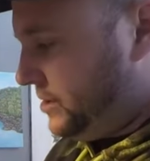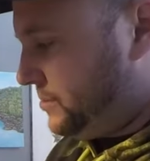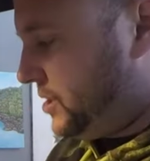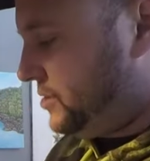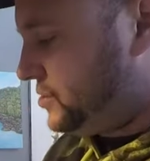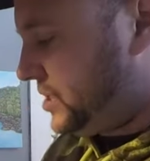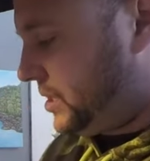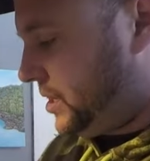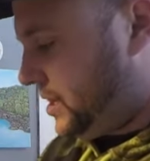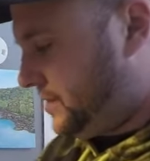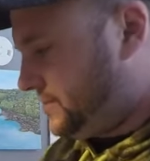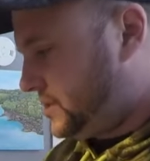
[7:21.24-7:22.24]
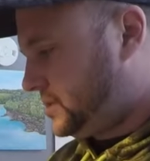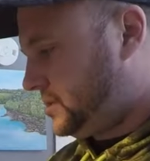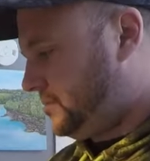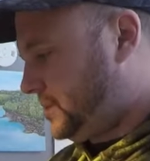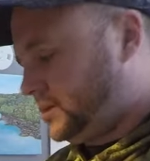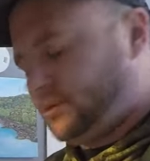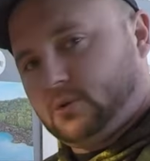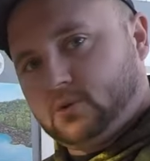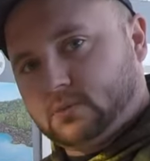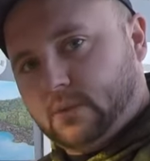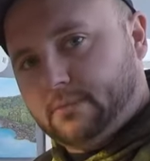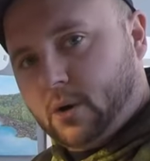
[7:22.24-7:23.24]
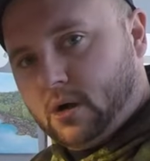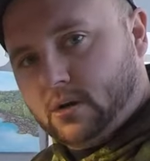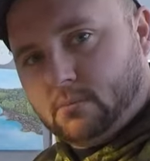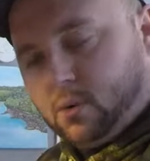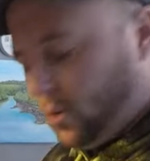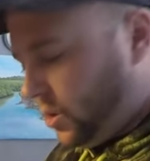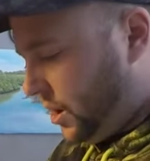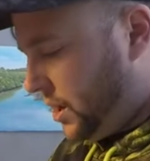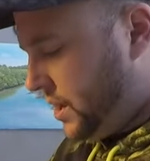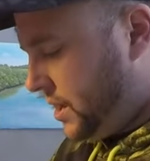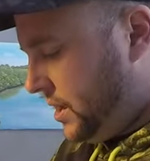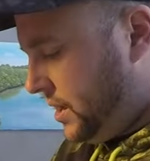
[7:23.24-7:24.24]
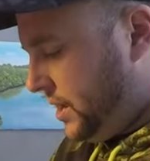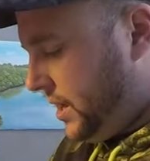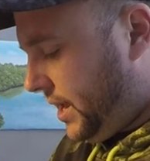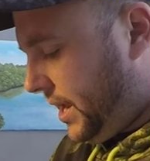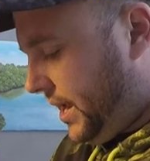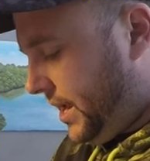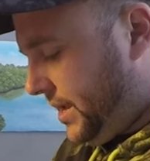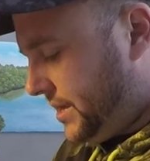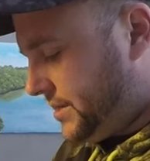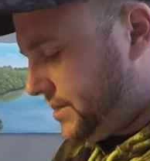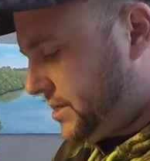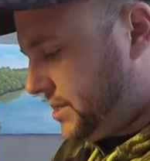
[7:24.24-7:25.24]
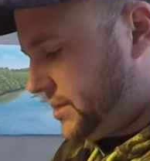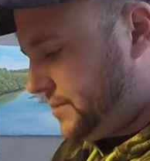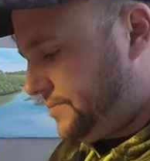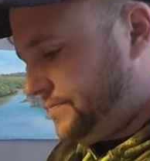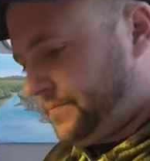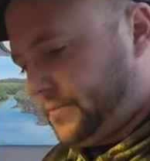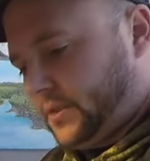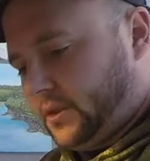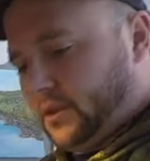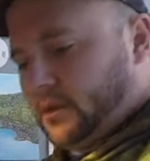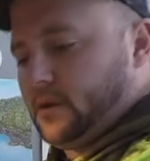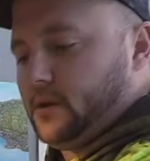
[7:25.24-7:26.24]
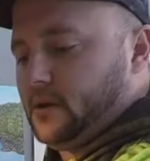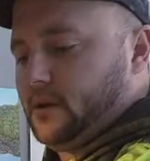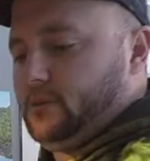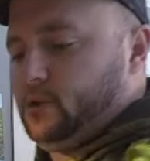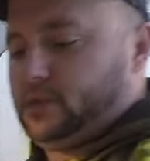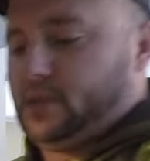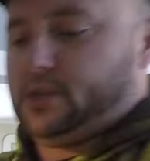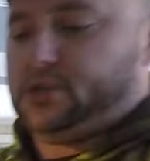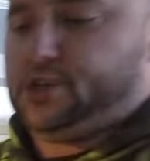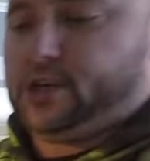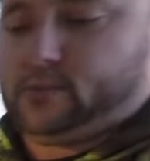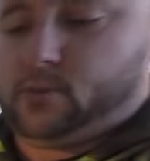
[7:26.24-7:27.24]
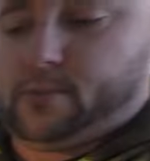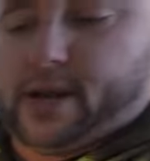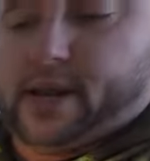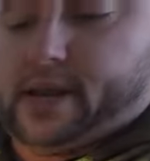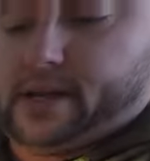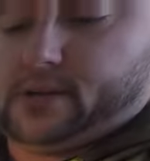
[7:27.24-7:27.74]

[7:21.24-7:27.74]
I'm not using gloves because I'm using my bottom pour. And I'm using the jigs where my hand